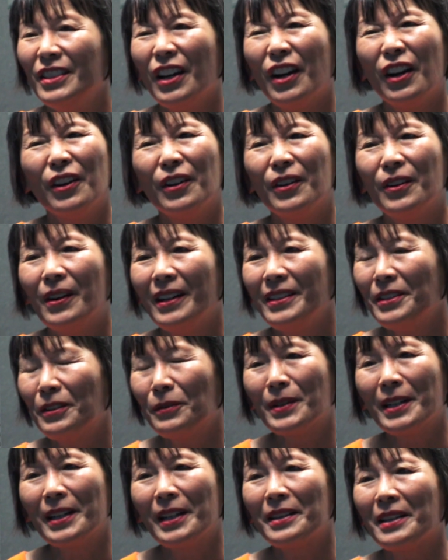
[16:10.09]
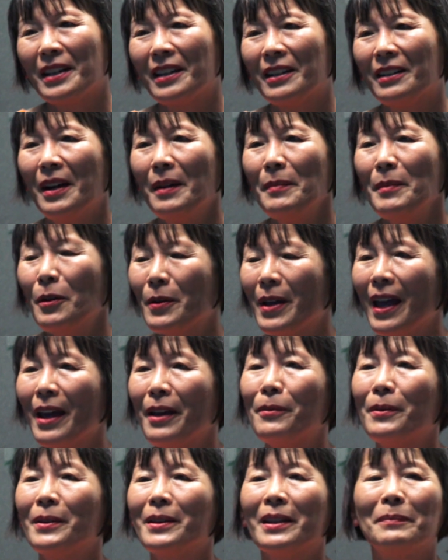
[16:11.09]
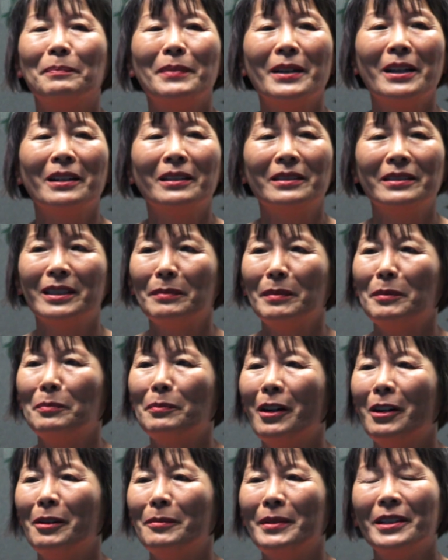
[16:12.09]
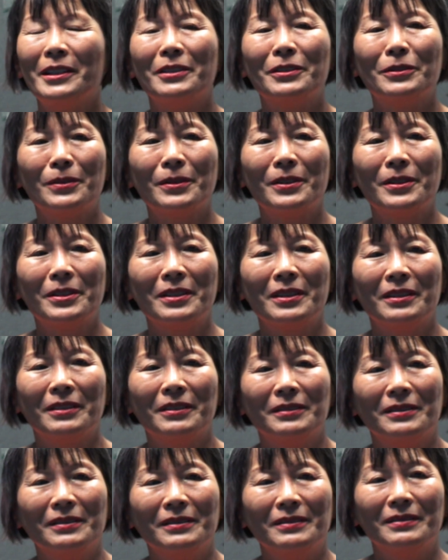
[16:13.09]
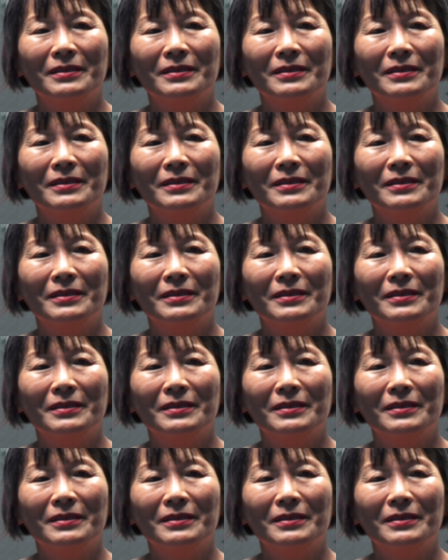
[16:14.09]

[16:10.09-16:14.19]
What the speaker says: No, I don't run it that hot. I'm okay with it being a little bit balmy indoors. You know.